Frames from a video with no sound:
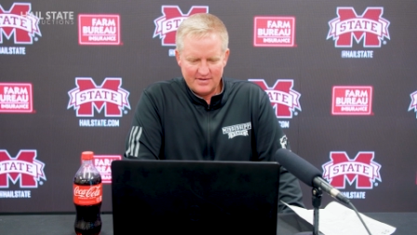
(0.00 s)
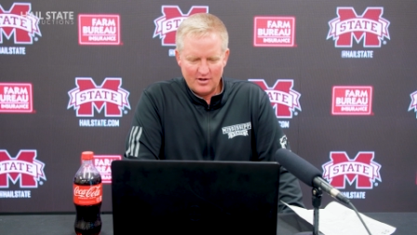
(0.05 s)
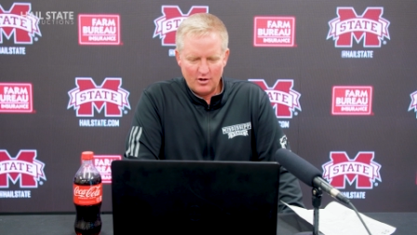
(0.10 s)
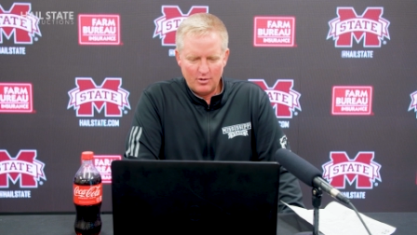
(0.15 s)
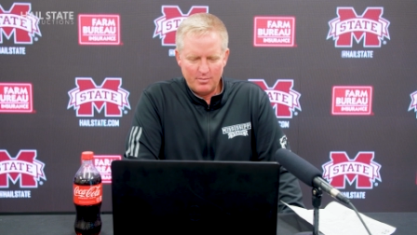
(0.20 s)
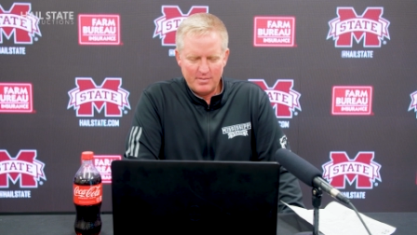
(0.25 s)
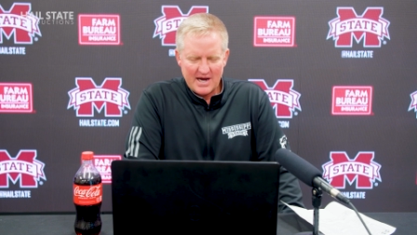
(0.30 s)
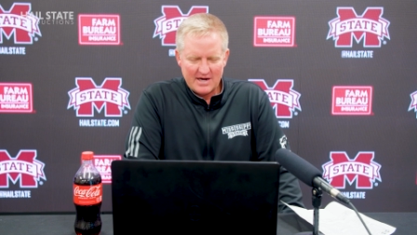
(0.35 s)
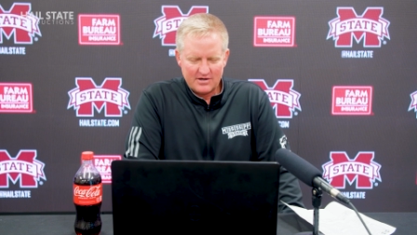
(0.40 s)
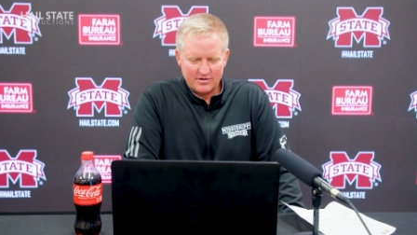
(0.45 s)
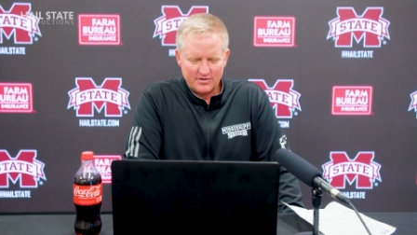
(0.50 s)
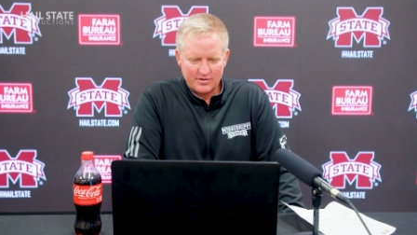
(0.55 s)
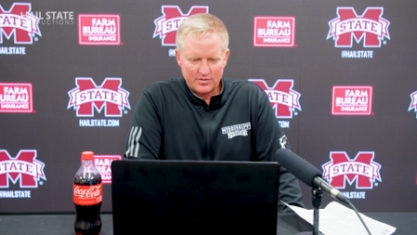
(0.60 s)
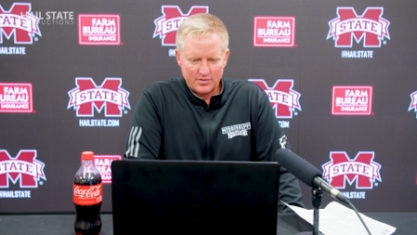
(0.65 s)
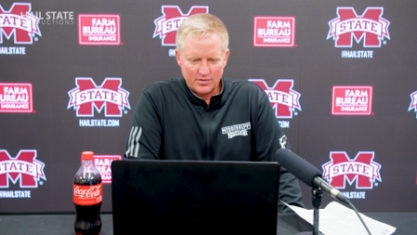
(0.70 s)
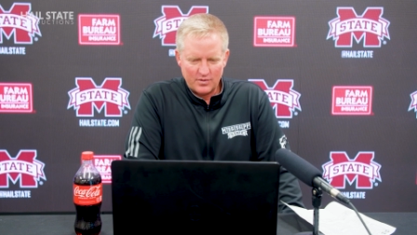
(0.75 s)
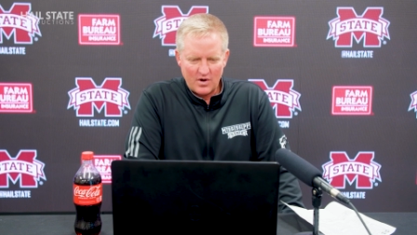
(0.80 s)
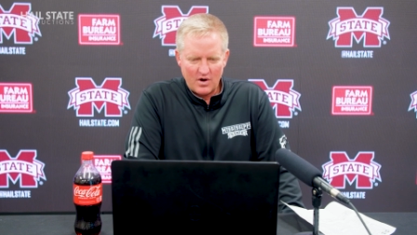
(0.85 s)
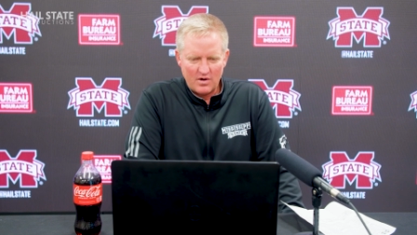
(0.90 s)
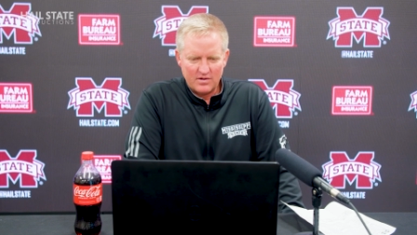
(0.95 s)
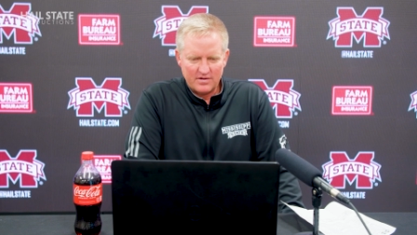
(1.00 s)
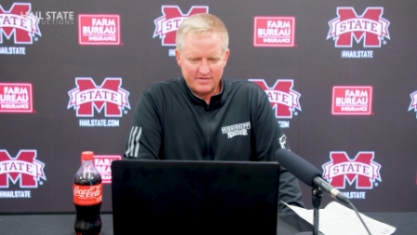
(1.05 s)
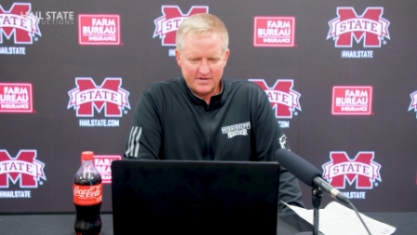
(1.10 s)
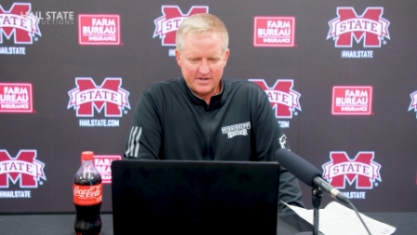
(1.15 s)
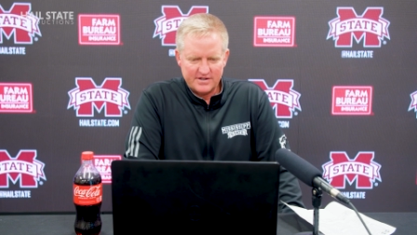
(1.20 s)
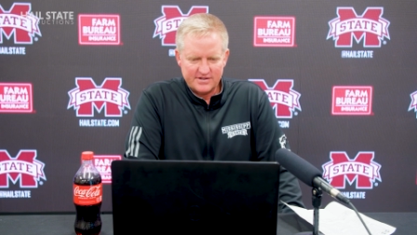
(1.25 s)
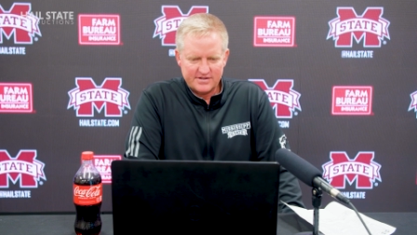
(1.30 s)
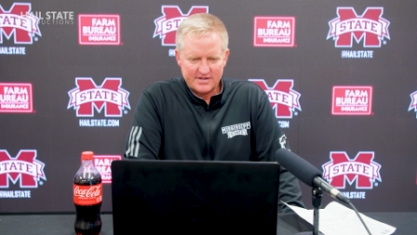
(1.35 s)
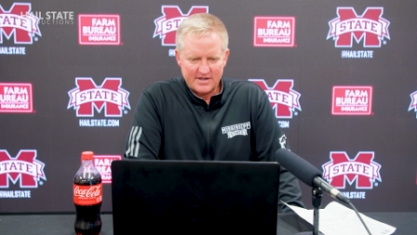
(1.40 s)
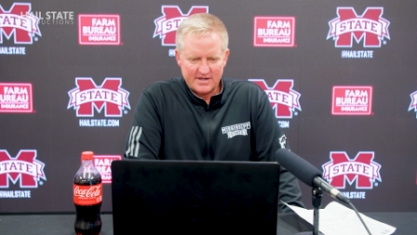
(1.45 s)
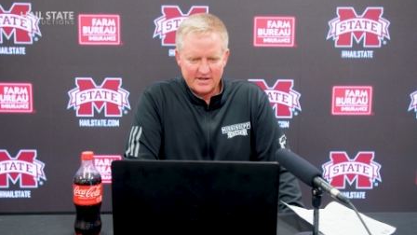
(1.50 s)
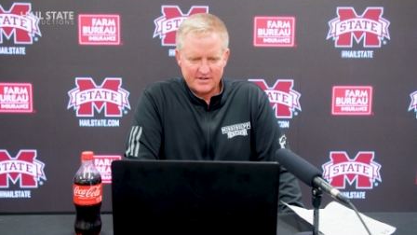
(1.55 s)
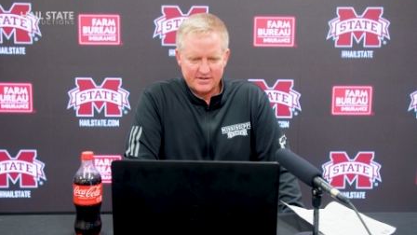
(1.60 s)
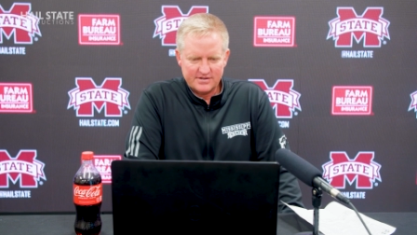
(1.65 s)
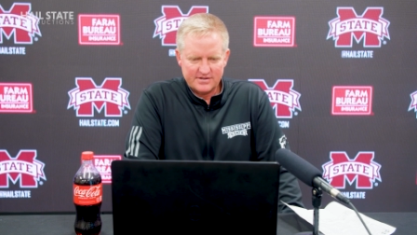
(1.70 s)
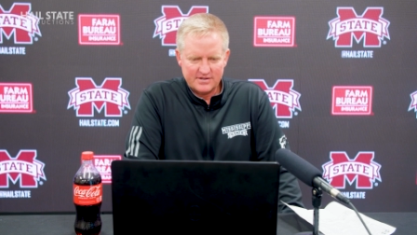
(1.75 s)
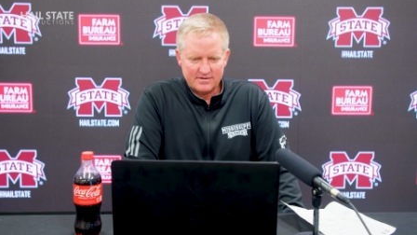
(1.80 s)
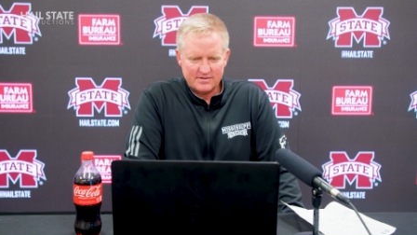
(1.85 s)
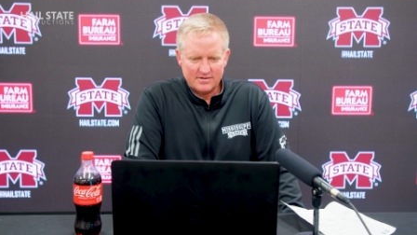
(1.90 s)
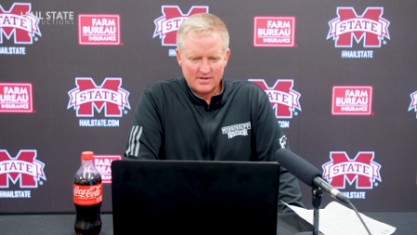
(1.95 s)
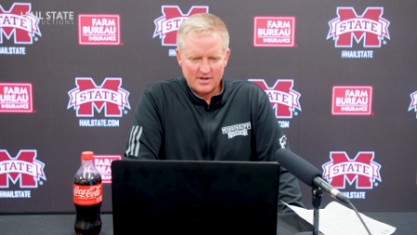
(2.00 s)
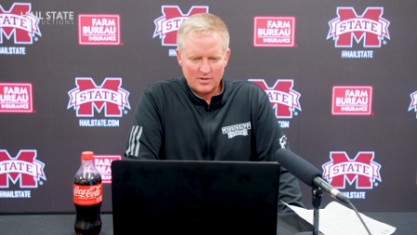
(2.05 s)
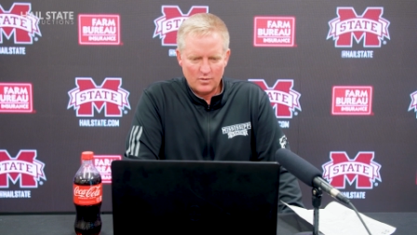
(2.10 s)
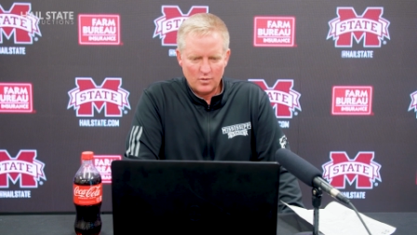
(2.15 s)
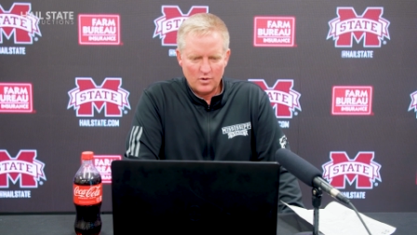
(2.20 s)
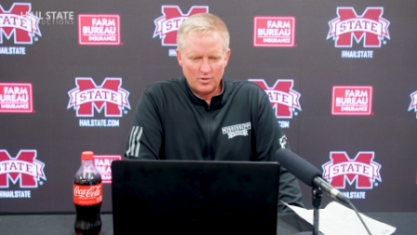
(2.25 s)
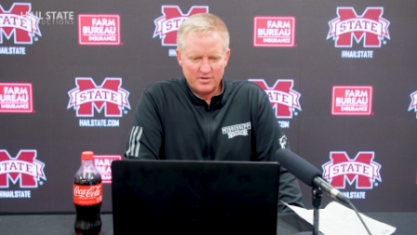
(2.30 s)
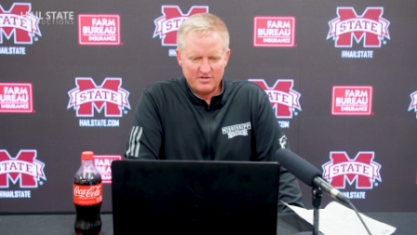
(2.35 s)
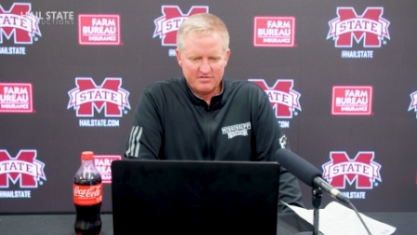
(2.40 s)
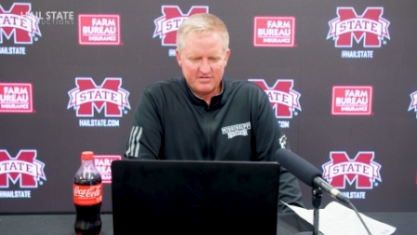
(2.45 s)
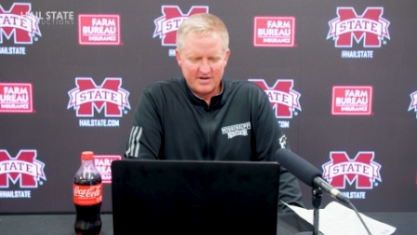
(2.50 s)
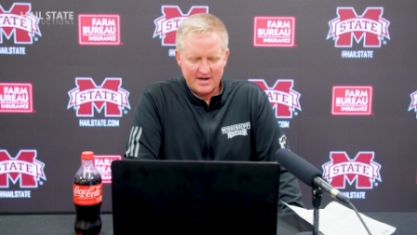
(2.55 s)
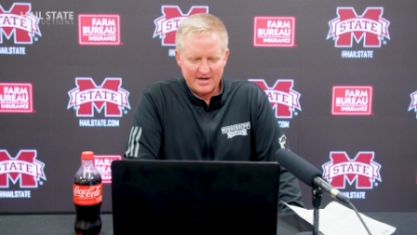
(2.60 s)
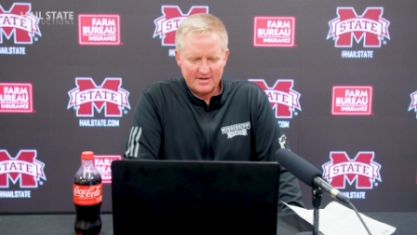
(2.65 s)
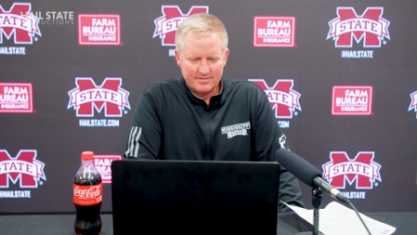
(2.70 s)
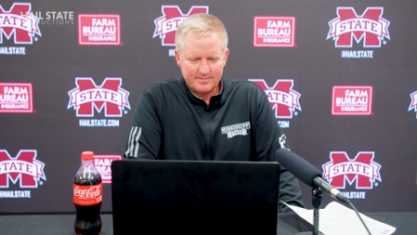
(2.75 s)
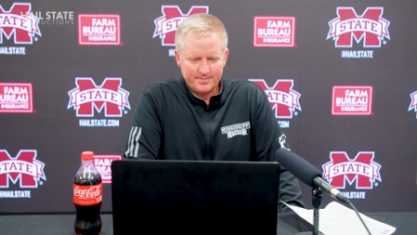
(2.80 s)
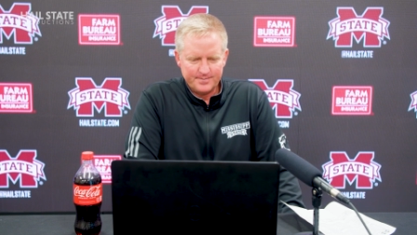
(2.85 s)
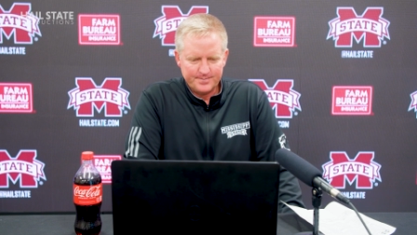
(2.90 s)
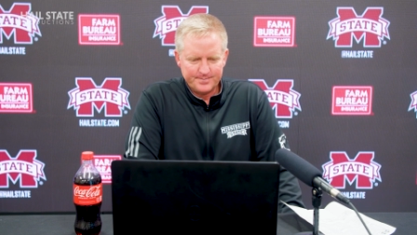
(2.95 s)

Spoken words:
they'll battle through all of these things, and we'll be fine.